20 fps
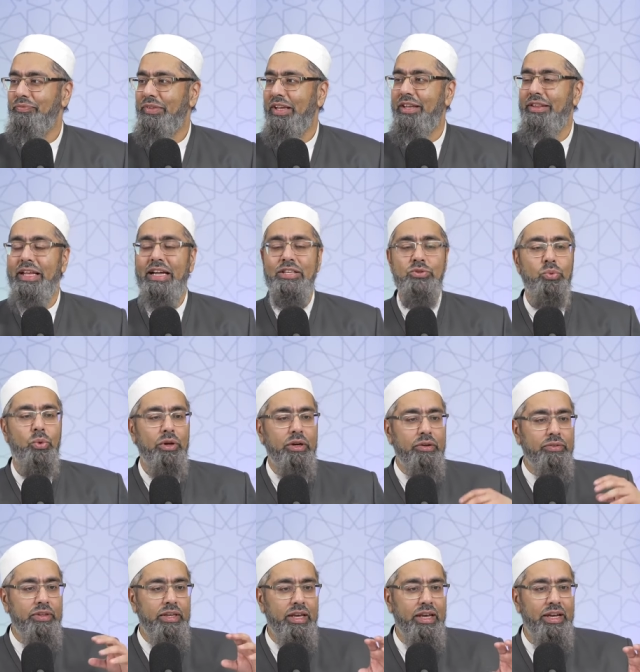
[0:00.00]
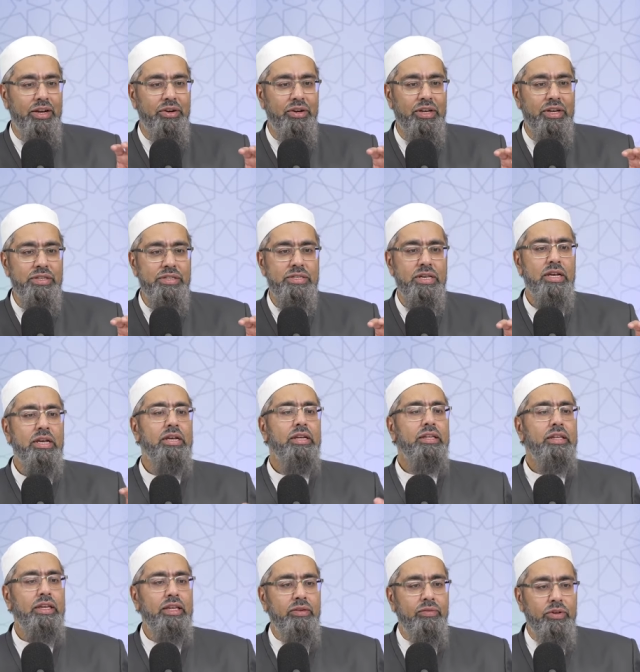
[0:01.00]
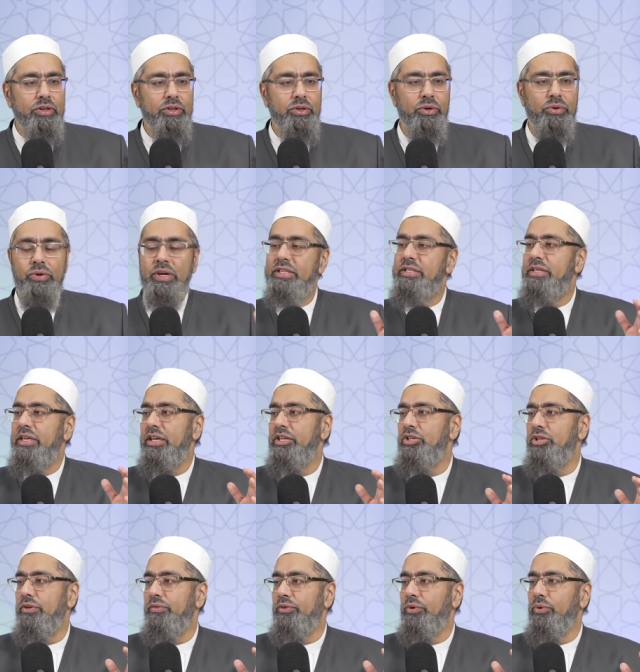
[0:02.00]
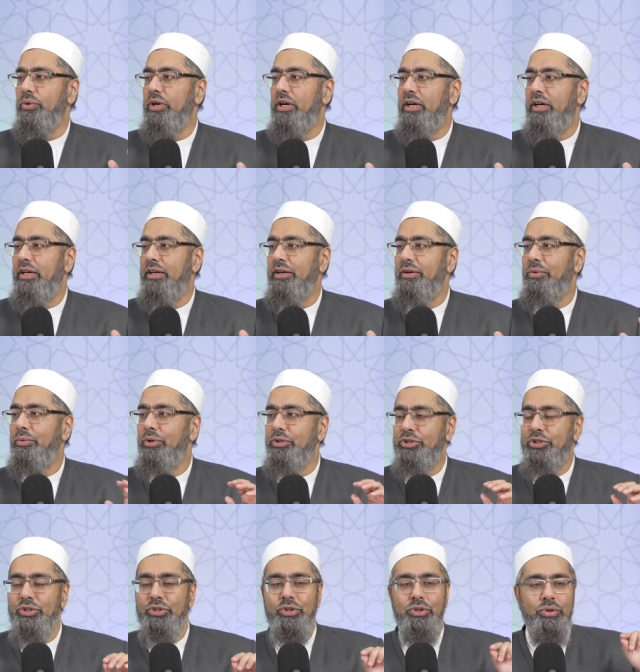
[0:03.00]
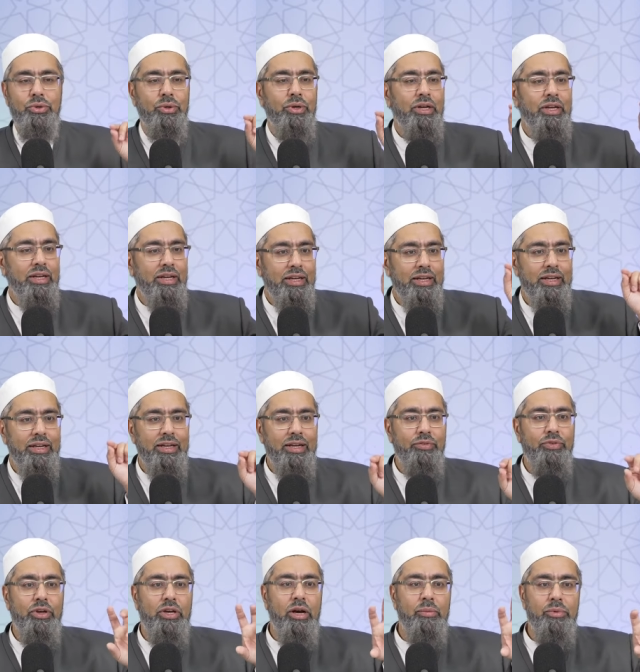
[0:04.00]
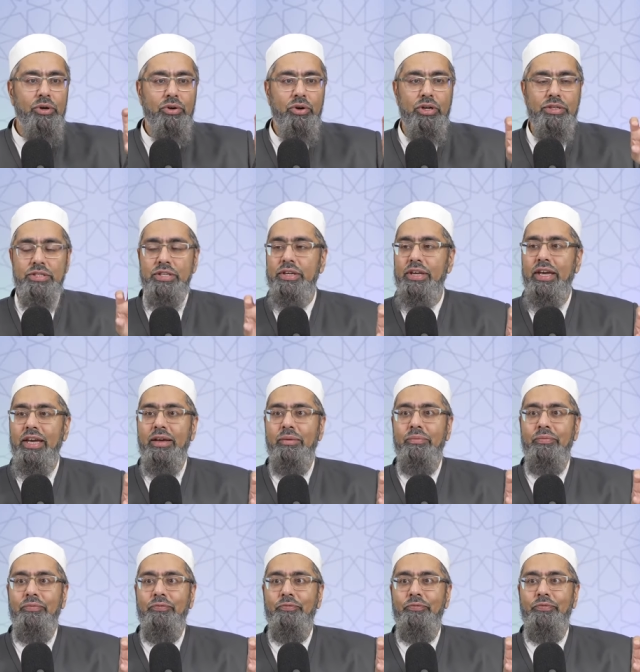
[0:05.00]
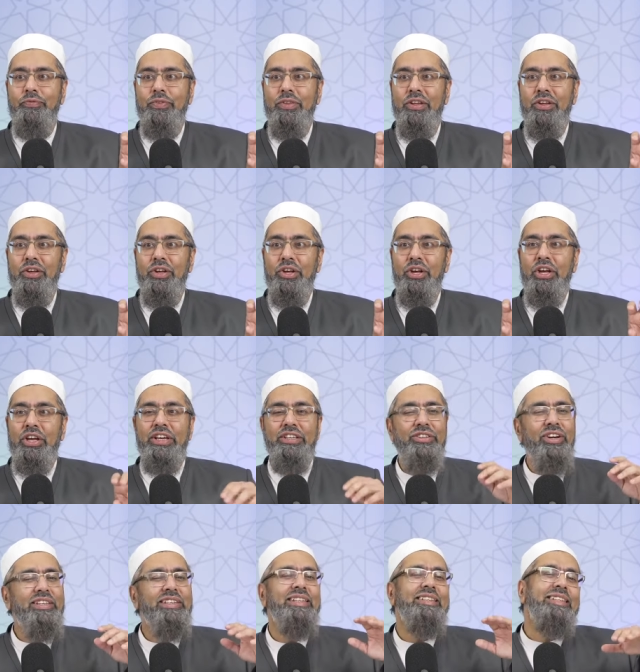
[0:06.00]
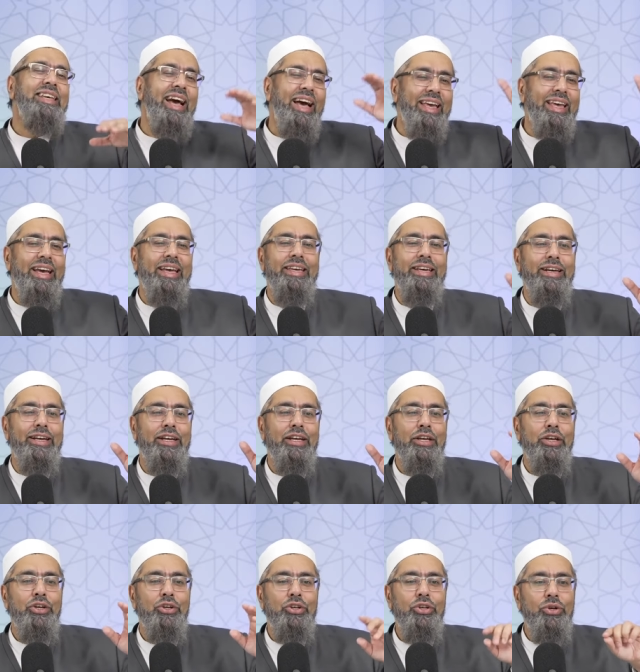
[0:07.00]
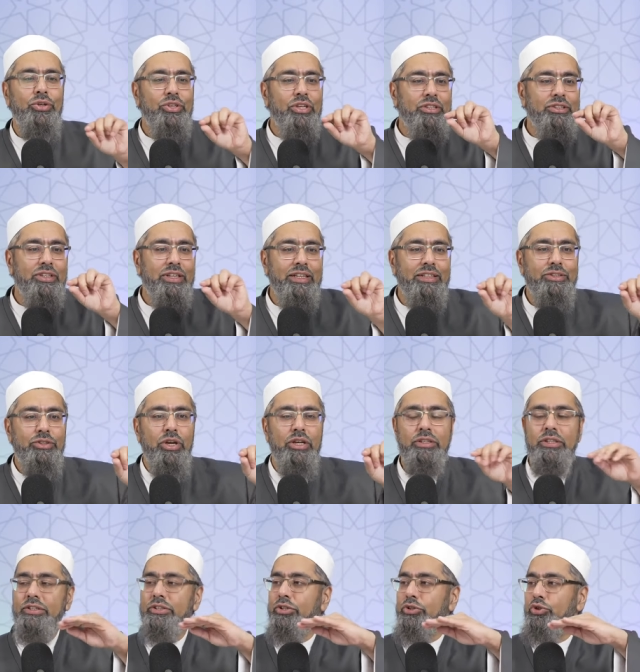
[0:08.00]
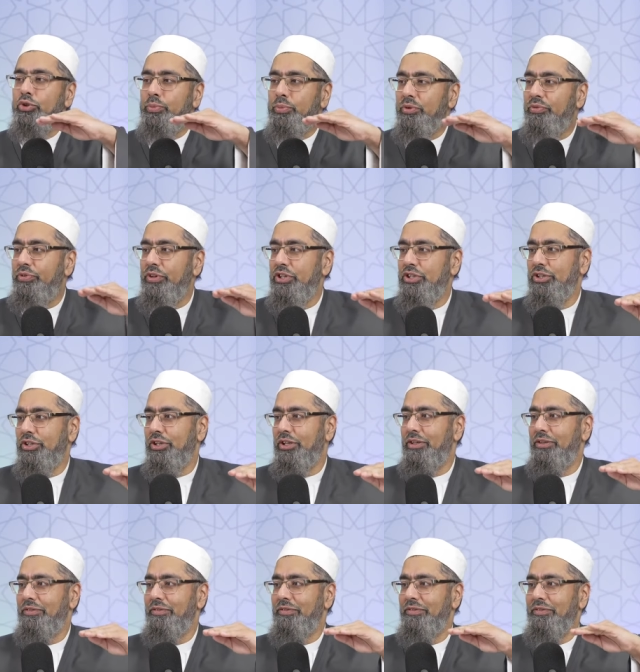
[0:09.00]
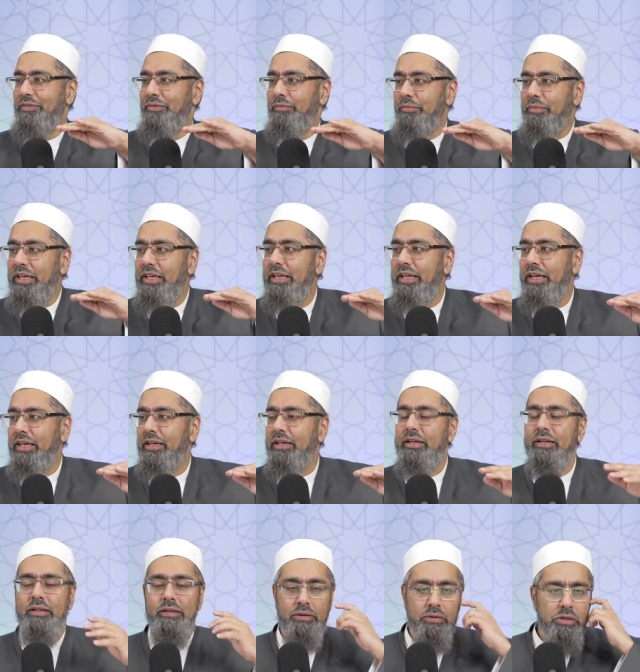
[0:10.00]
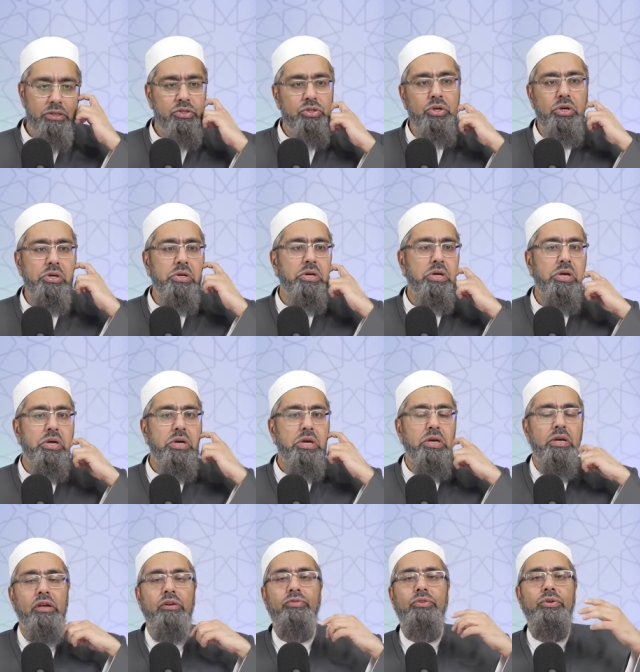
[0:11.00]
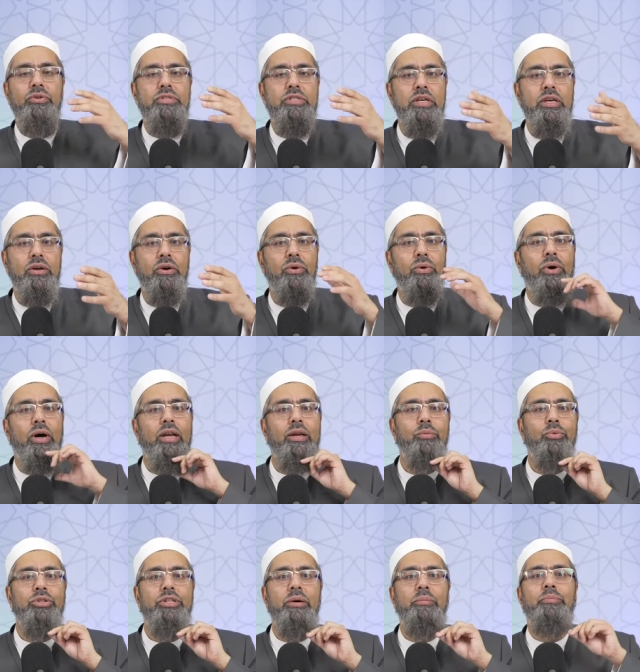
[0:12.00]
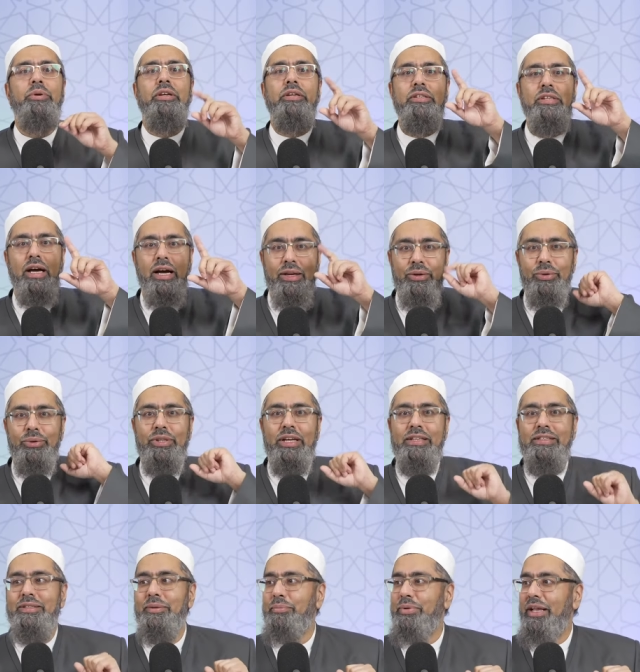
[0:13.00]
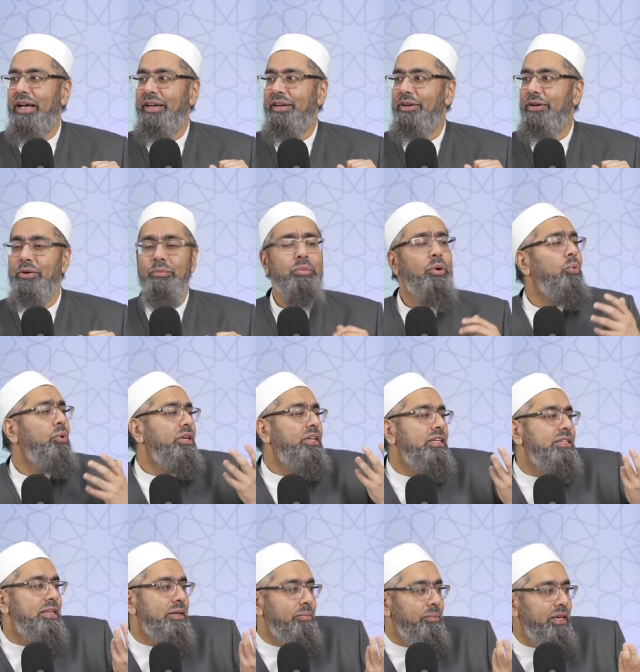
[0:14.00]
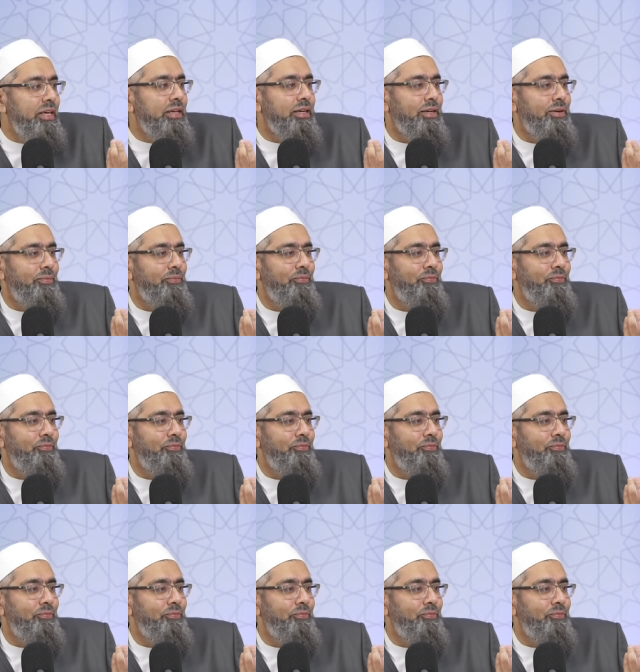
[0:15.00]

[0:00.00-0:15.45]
And that's one of the areas that even in your recitation of the Quran, what should you do? If you come across a name, it's not just, yeah, yeah, yeah. You know, just it's not just a superficial meaning. It's good if you see, oh, Al Mudabbir, I know that's the planner. But what does it mean?